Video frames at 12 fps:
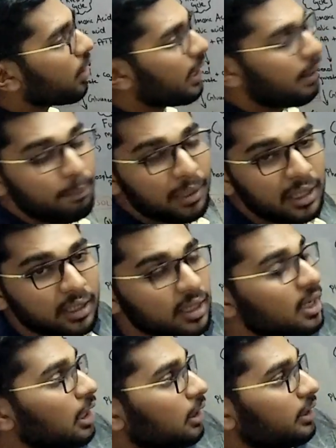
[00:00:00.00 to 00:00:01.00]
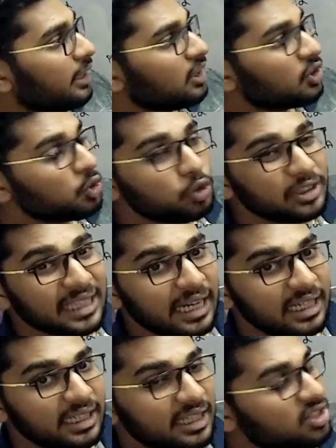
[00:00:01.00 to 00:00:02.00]
Korenberg. These two
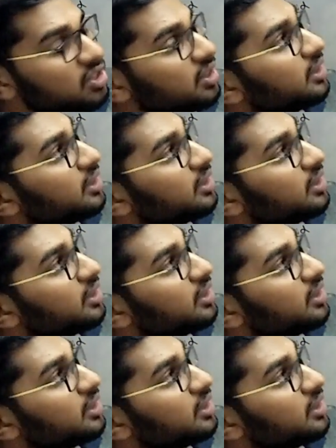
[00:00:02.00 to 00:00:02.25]
scientists